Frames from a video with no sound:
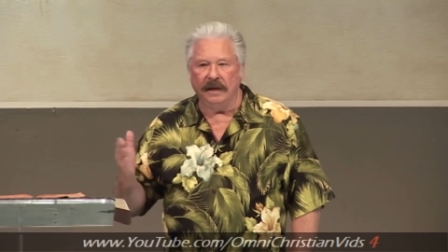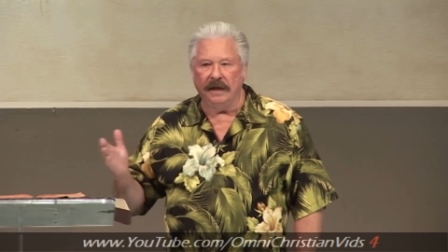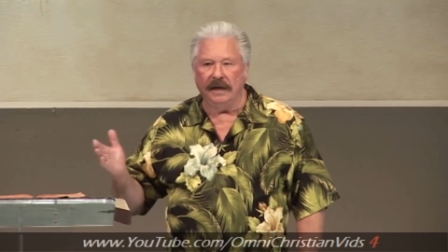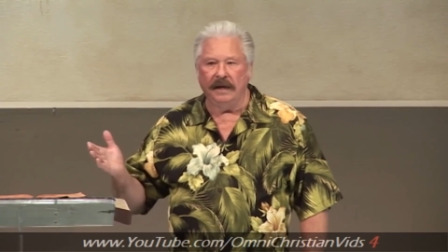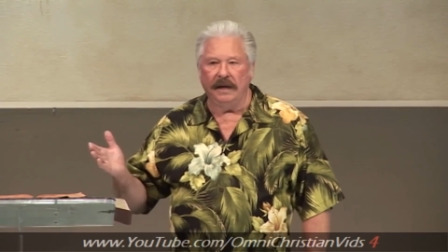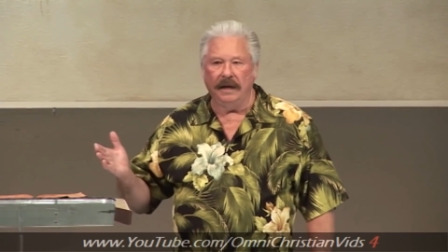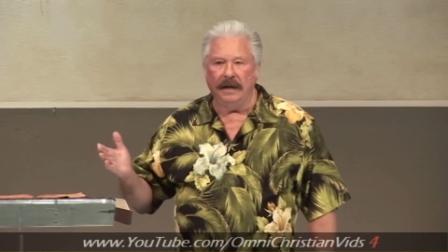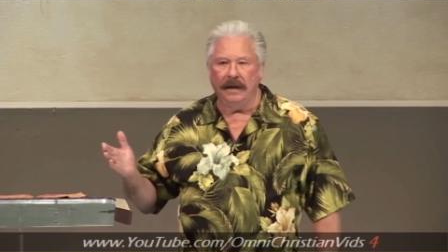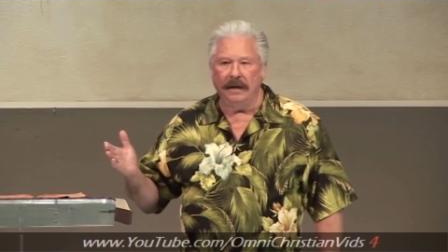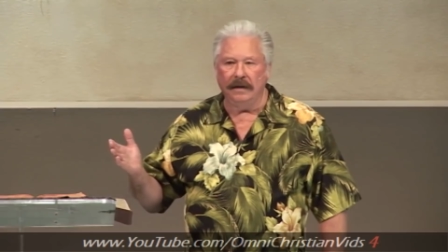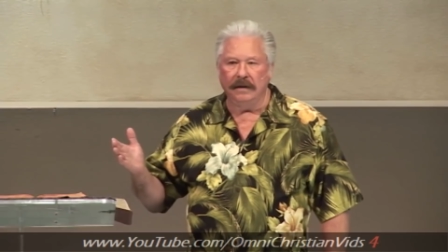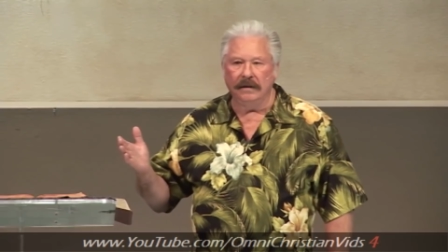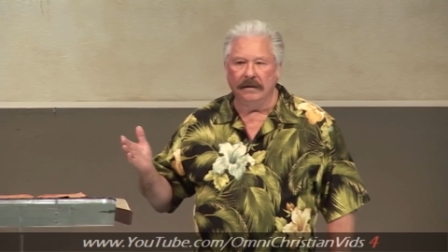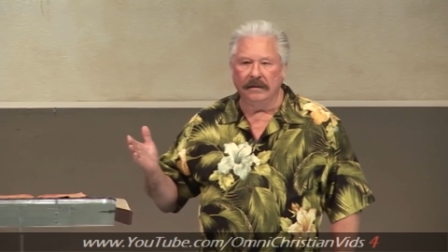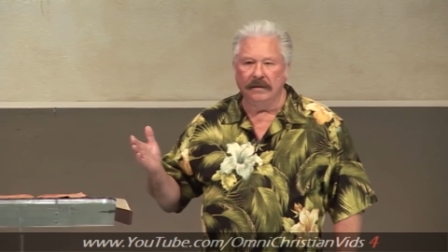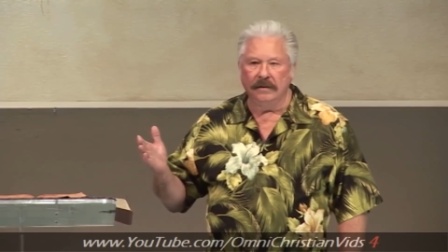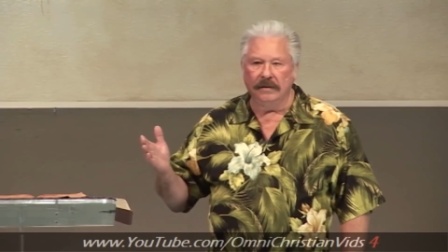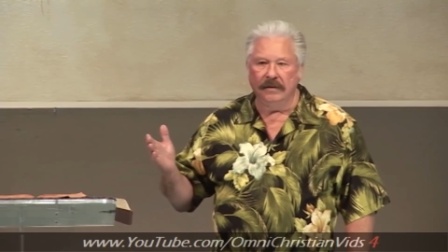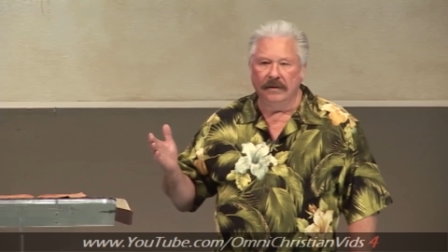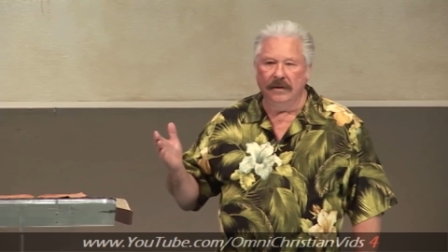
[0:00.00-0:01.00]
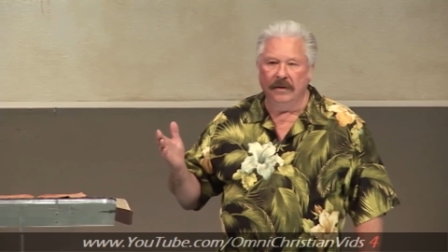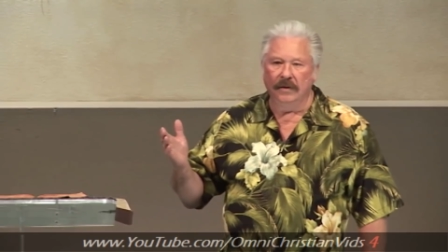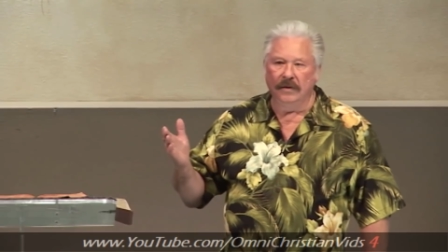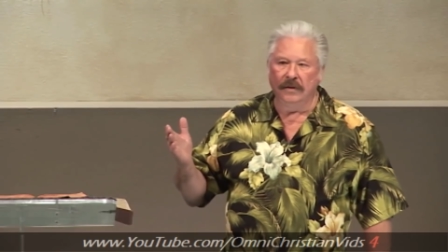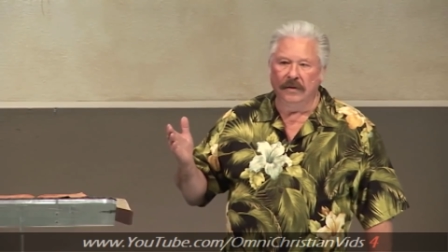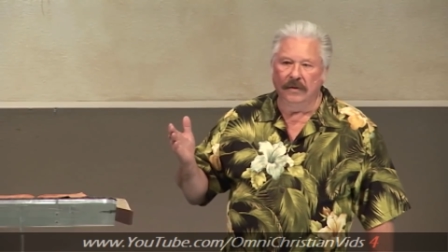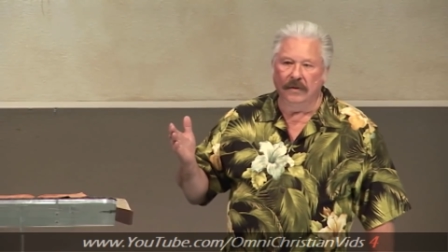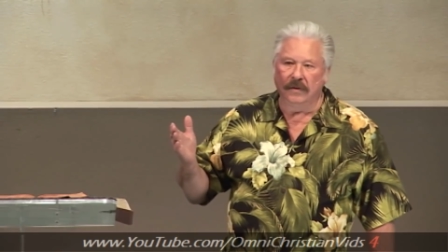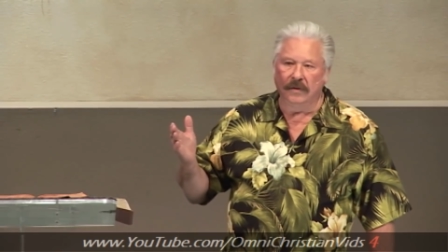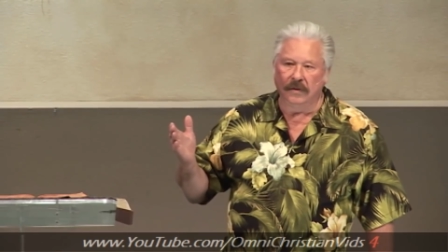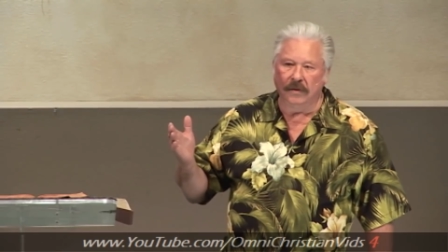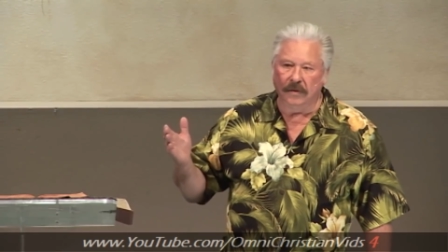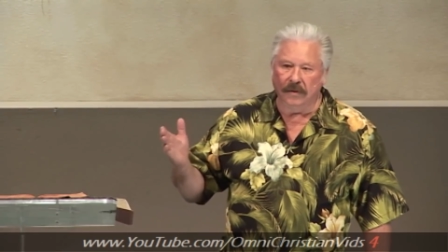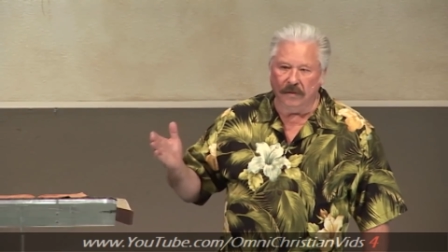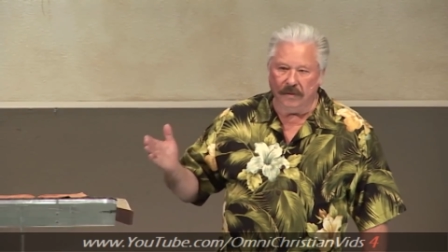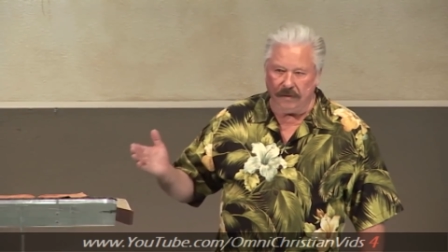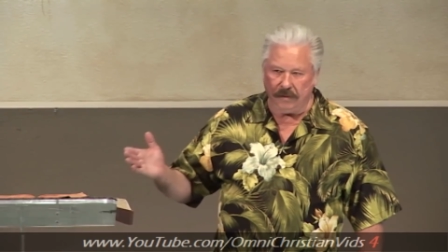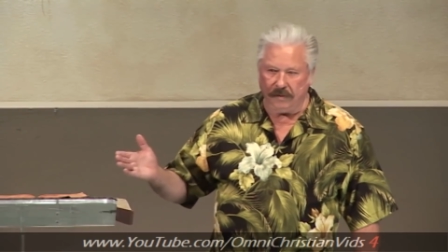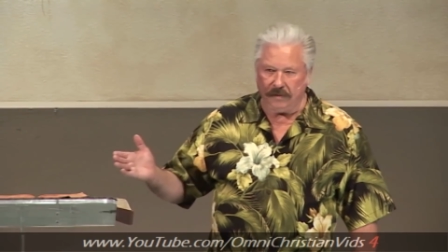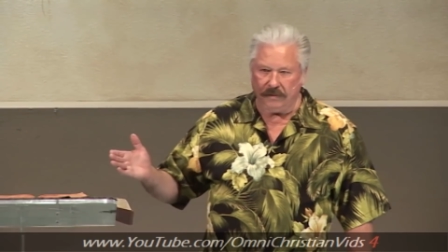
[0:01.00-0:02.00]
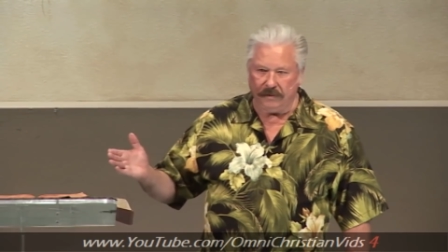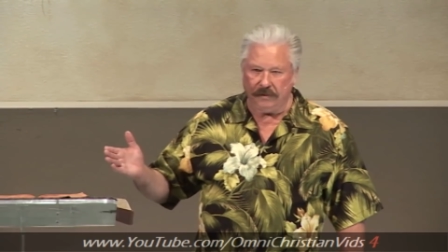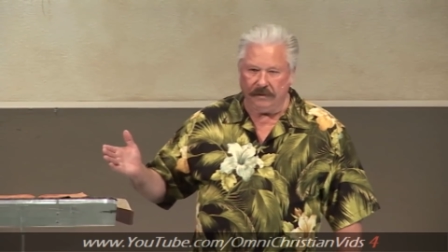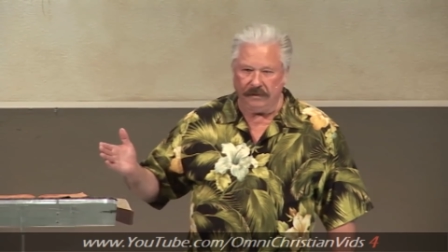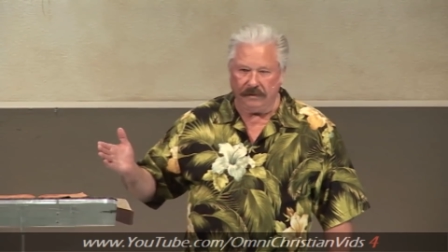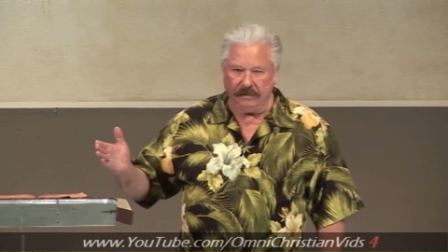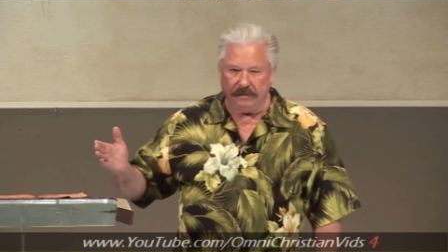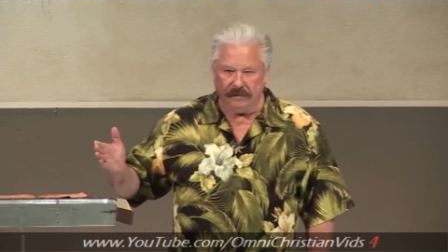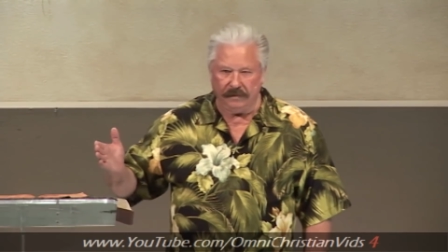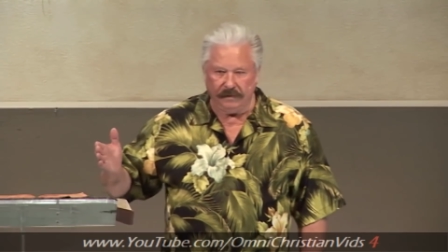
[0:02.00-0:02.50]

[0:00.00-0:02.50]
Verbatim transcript: ein hologos.